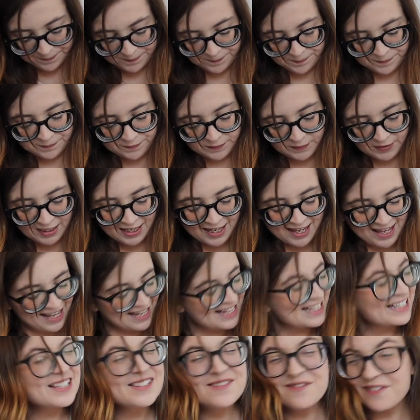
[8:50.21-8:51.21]

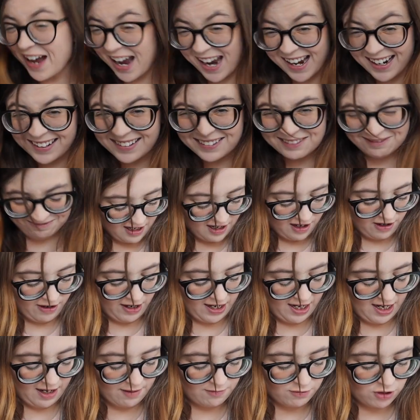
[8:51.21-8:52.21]
All
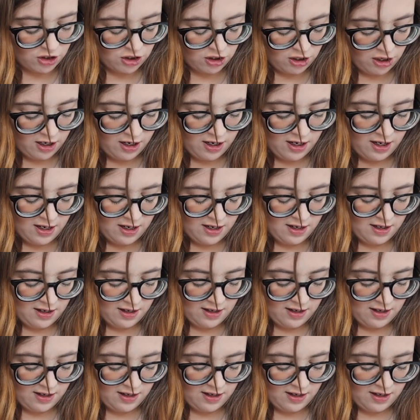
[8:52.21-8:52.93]
right, I'm sure